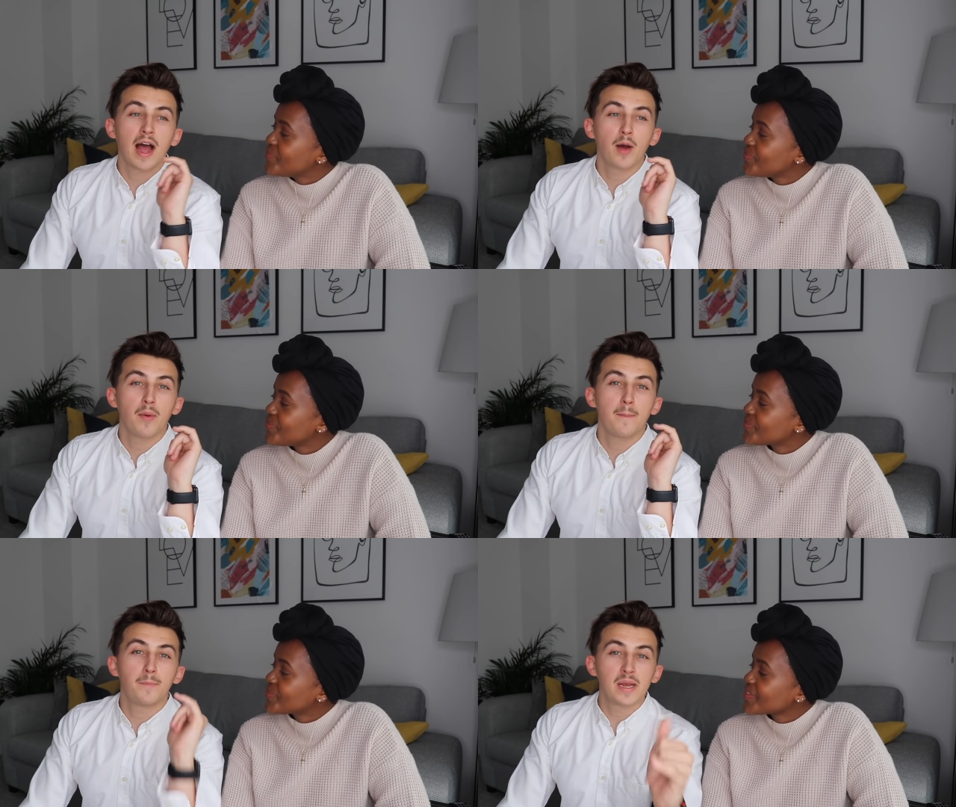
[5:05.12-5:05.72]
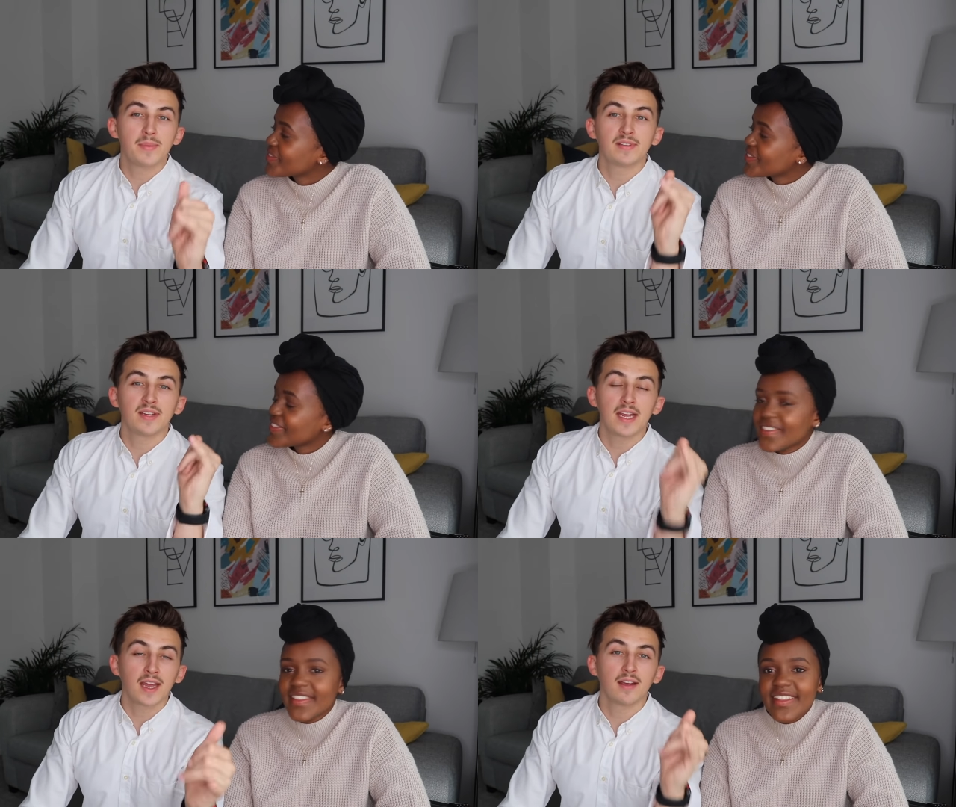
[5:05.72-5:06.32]
Speaker 1: our
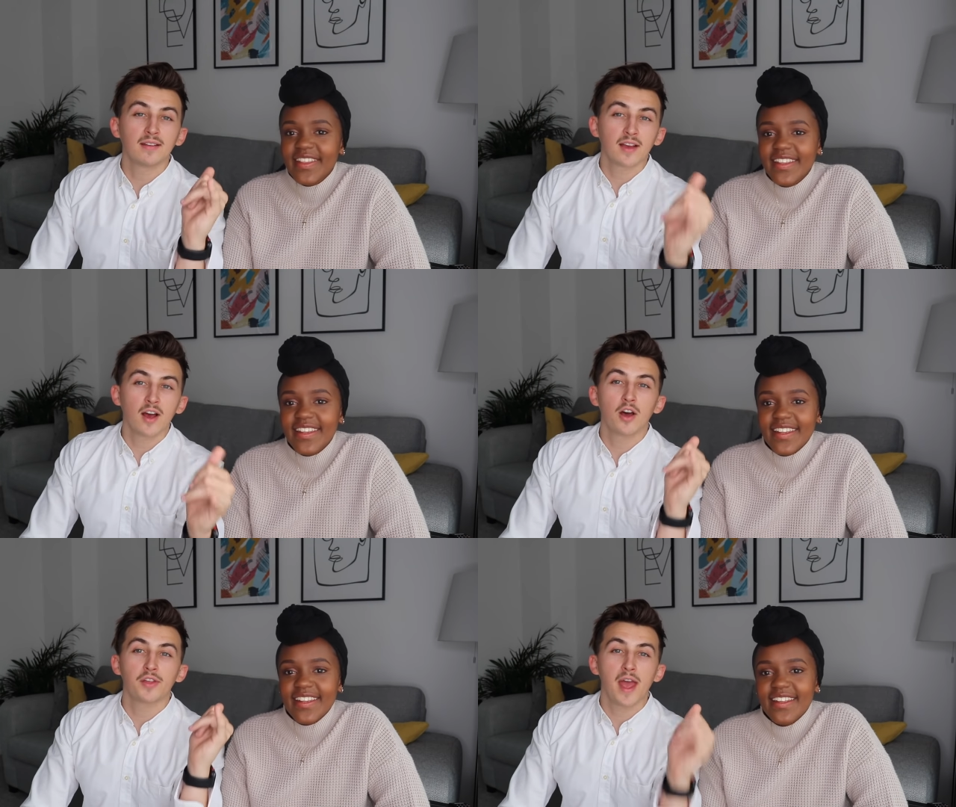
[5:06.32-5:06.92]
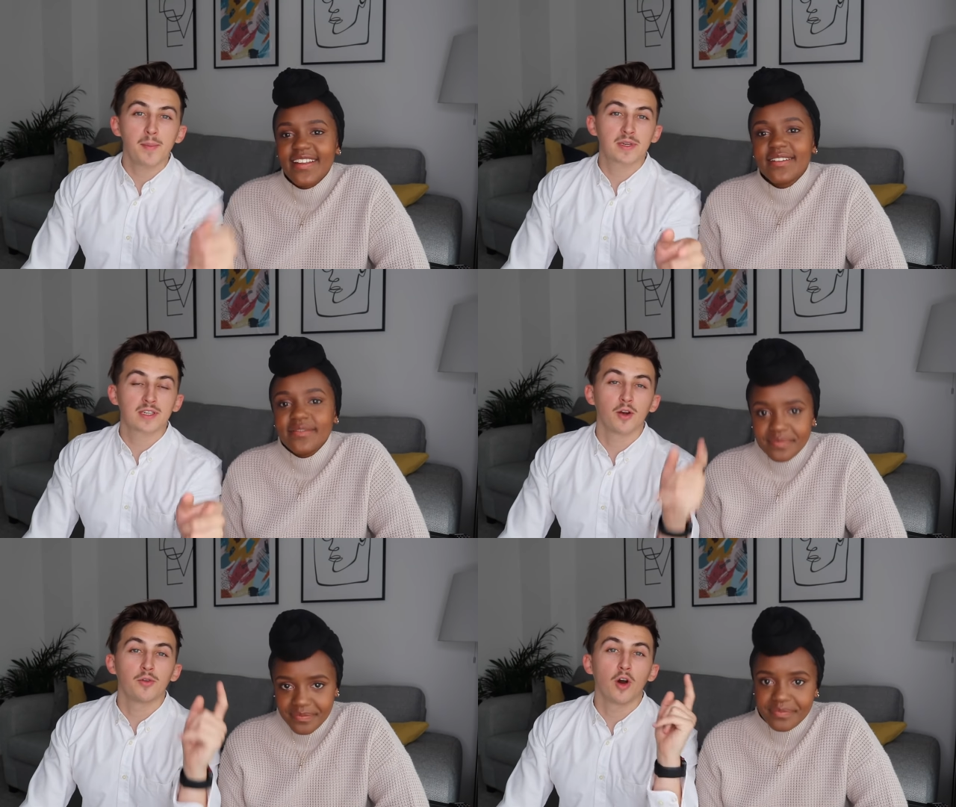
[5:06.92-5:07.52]
BBC Kids Earth
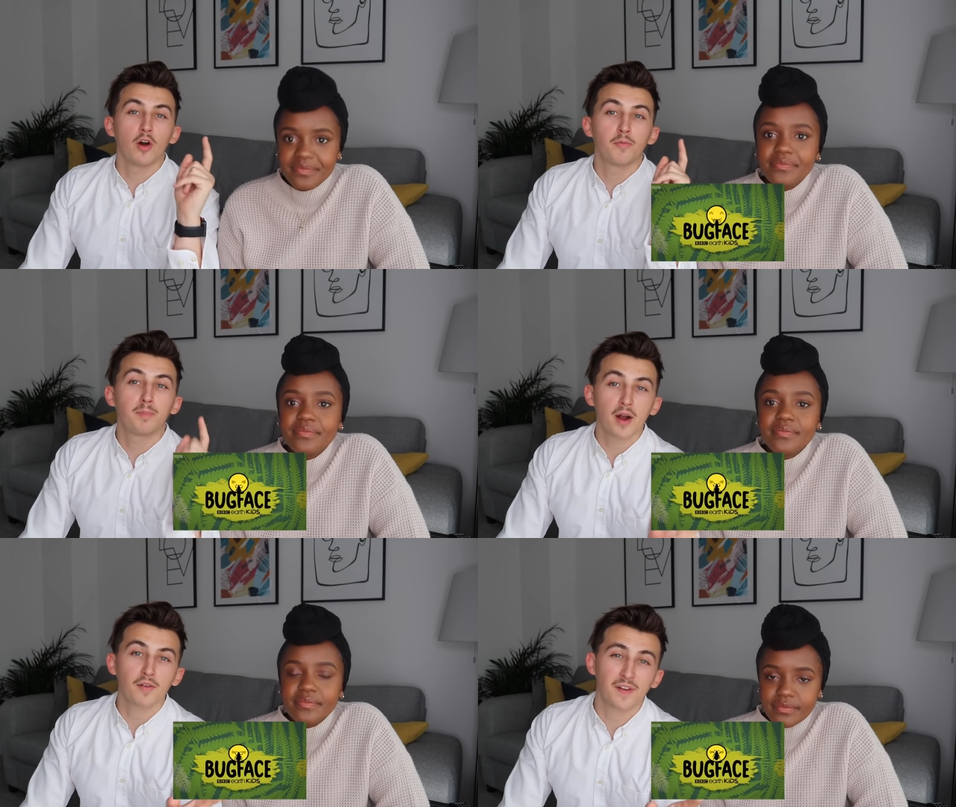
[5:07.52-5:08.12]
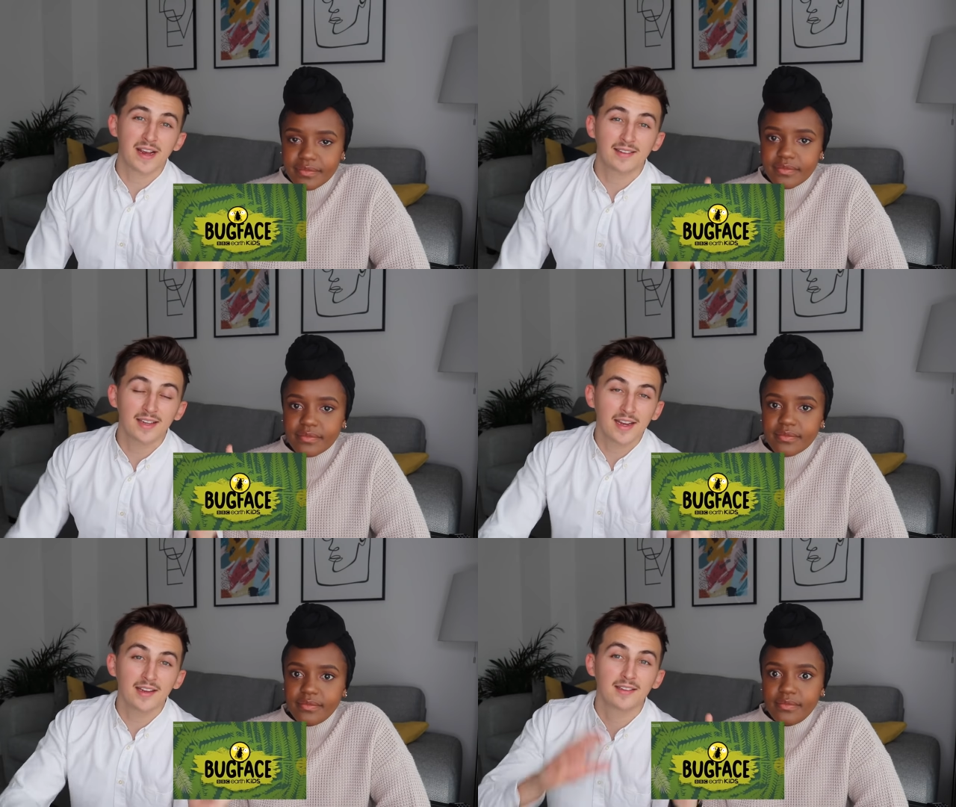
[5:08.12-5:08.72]
episode of Bugface
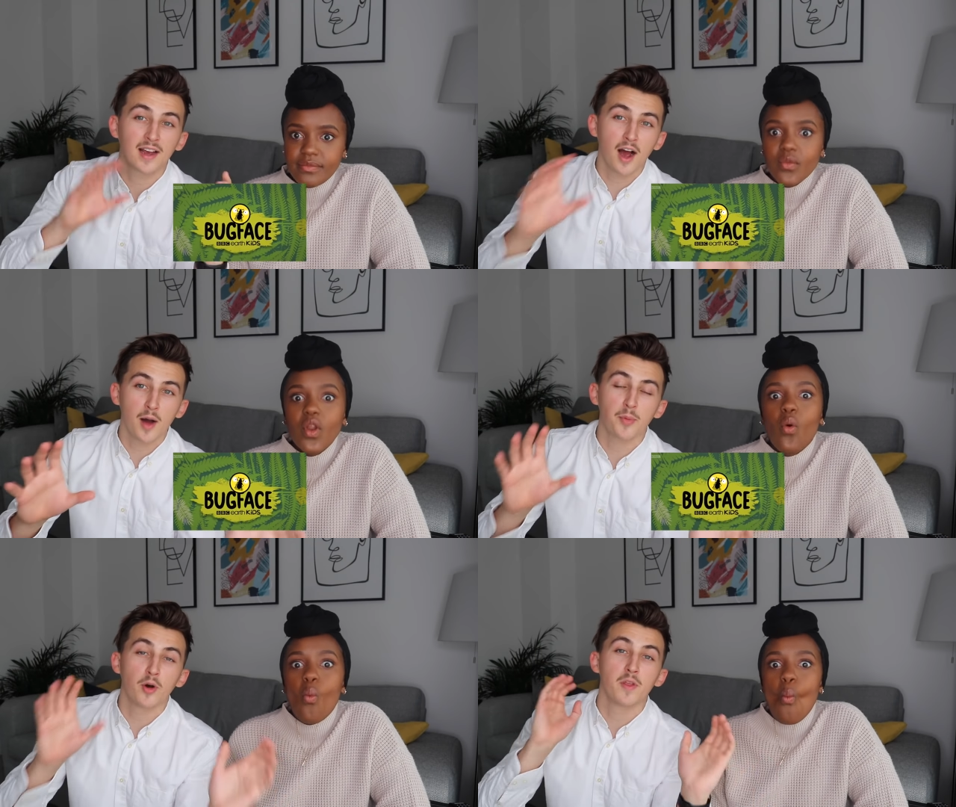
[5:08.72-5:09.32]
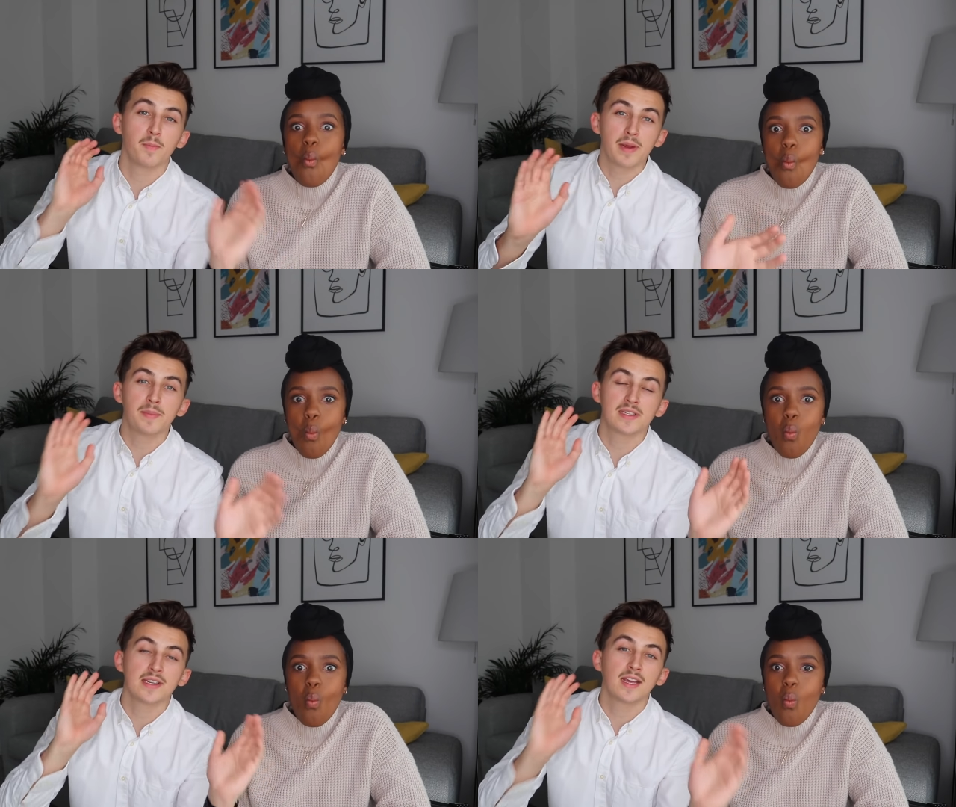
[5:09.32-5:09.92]
is up on the
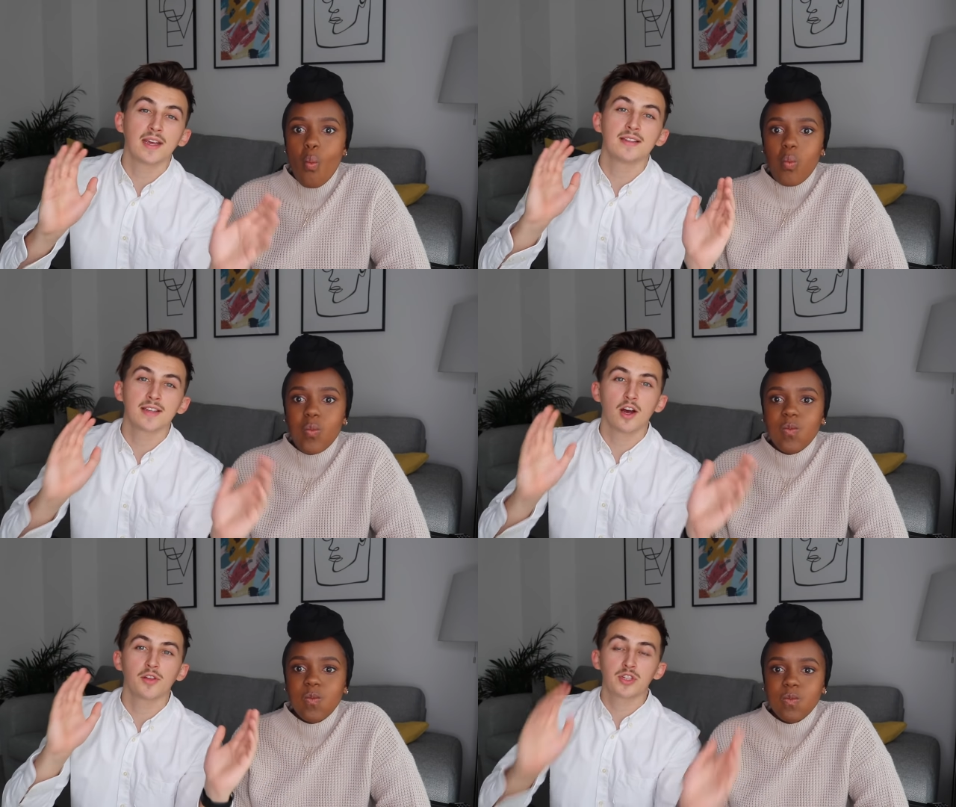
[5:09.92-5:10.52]
BBC Kids Earth